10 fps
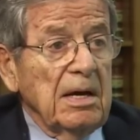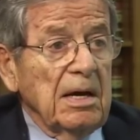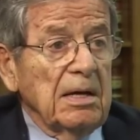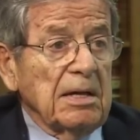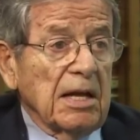
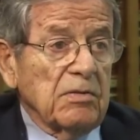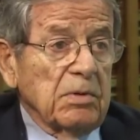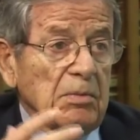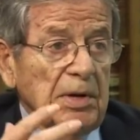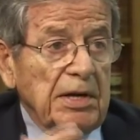And that's
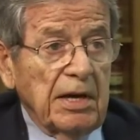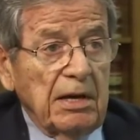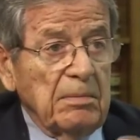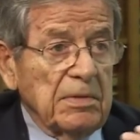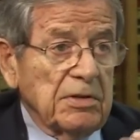when we
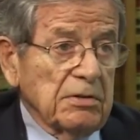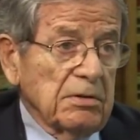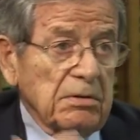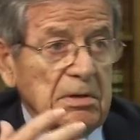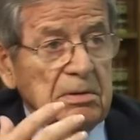came
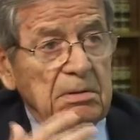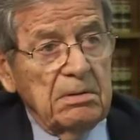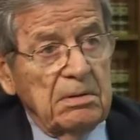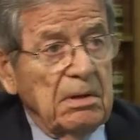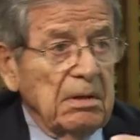to
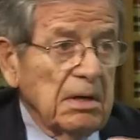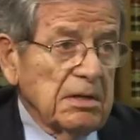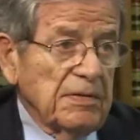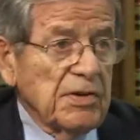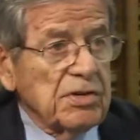a
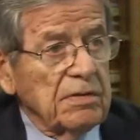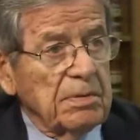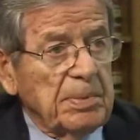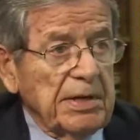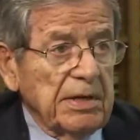division of
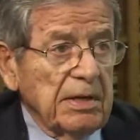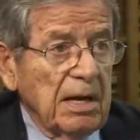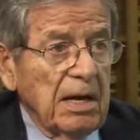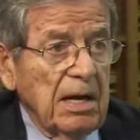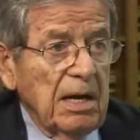opinion.
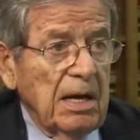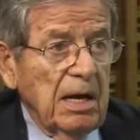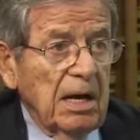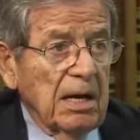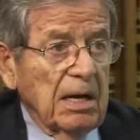
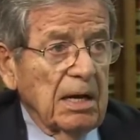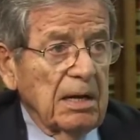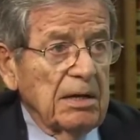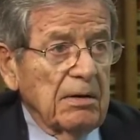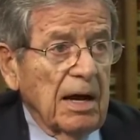Uh,
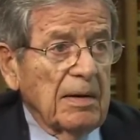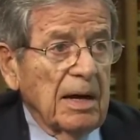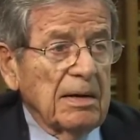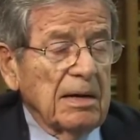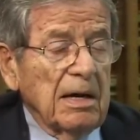you know, I,
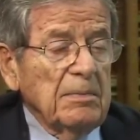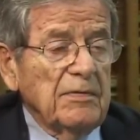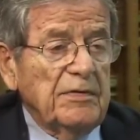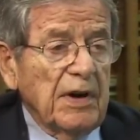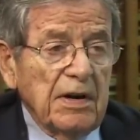I'm
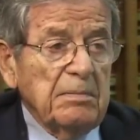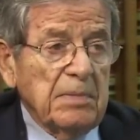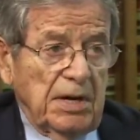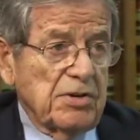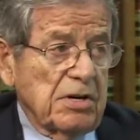very
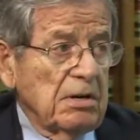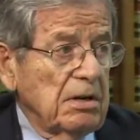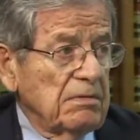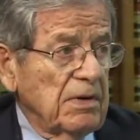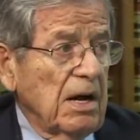much
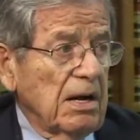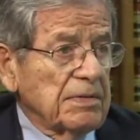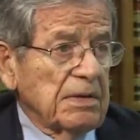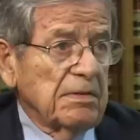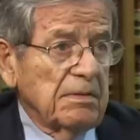involved
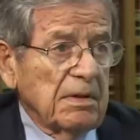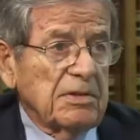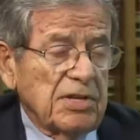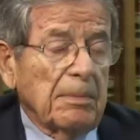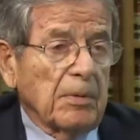in
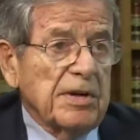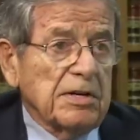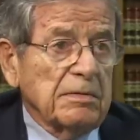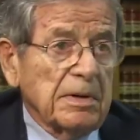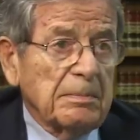separation
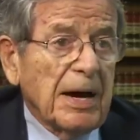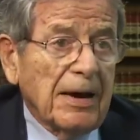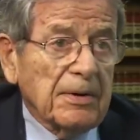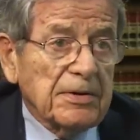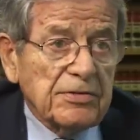of the
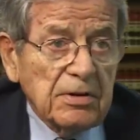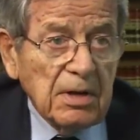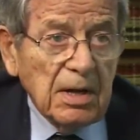powers.